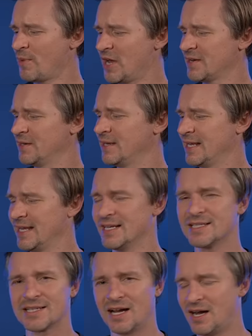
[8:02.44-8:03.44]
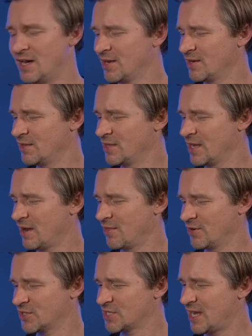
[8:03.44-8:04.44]
button is on the
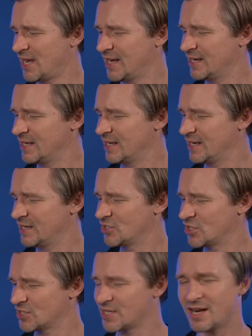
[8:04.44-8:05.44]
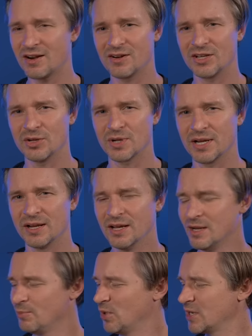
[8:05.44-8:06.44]
other side. It is just there. You can
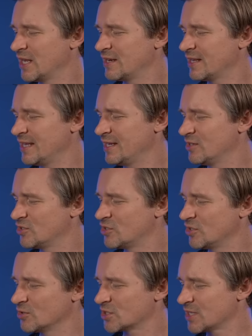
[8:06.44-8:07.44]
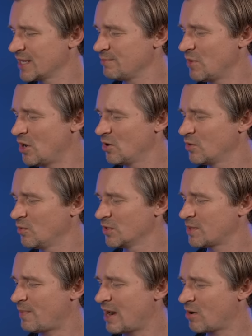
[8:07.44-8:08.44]
put it into sleep mode with
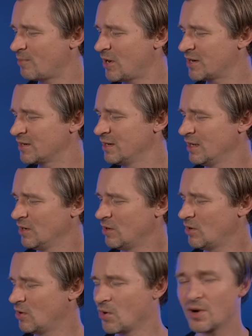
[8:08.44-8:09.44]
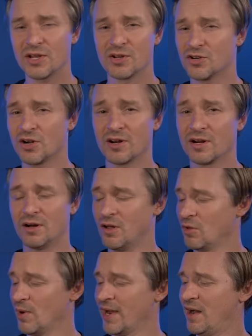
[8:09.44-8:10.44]
the power button, or you can turn it all
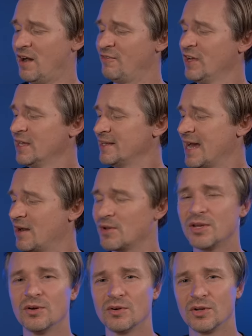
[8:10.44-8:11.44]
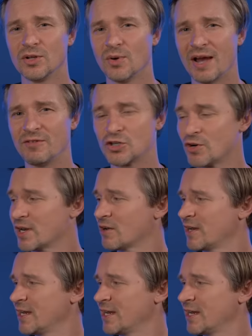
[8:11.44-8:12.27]
the way off. Now you have a trigger